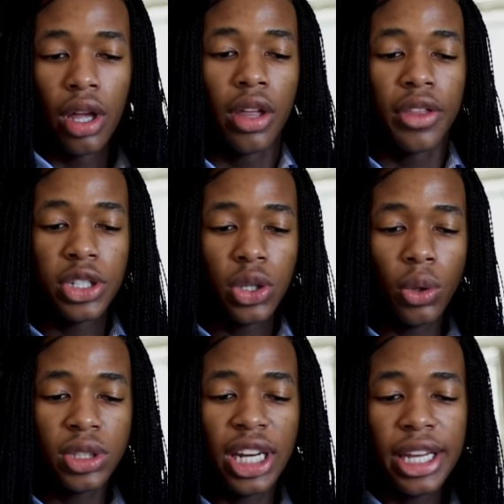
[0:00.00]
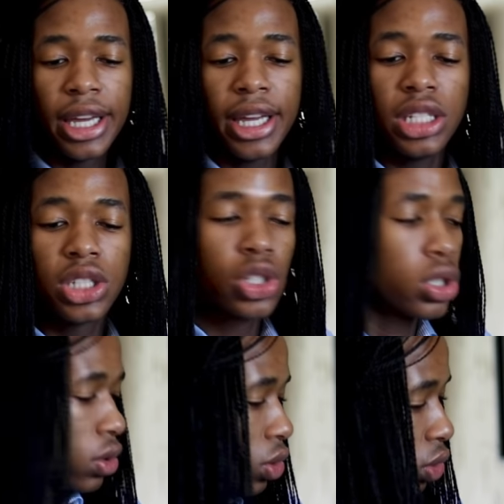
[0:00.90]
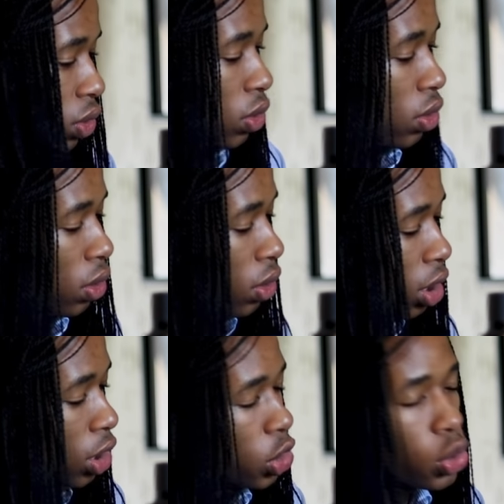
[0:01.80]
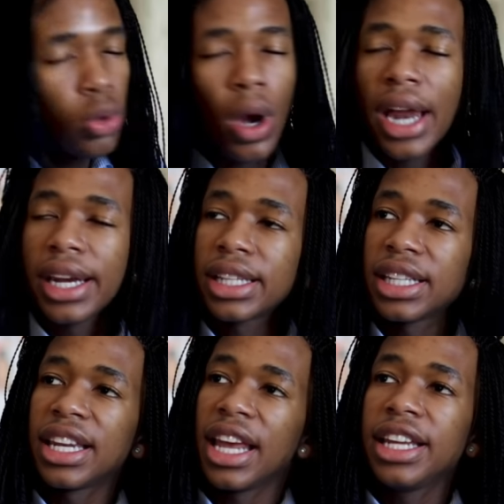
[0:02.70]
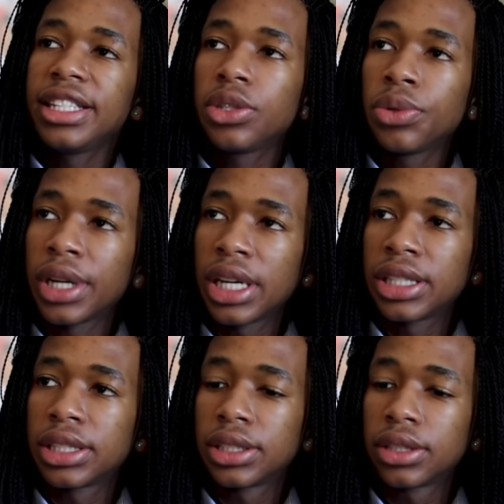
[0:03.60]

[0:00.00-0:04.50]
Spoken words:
The total here, it's 282 rand.